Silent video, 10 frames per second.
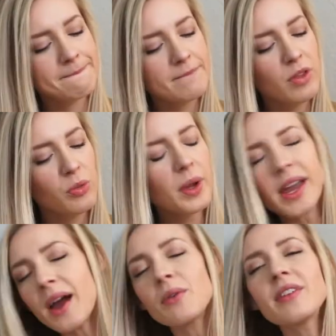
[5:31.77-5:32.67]

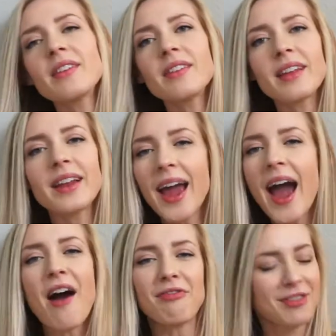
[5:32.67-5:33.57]
3.5 ounces,
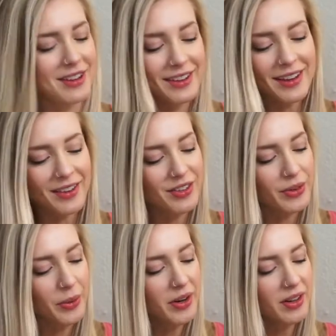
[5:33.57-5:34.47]
said
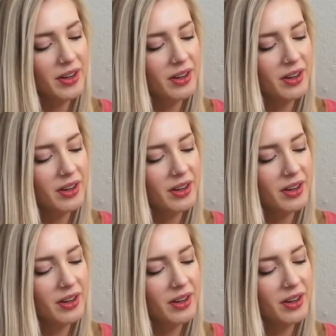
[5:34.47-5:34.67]
Stuart.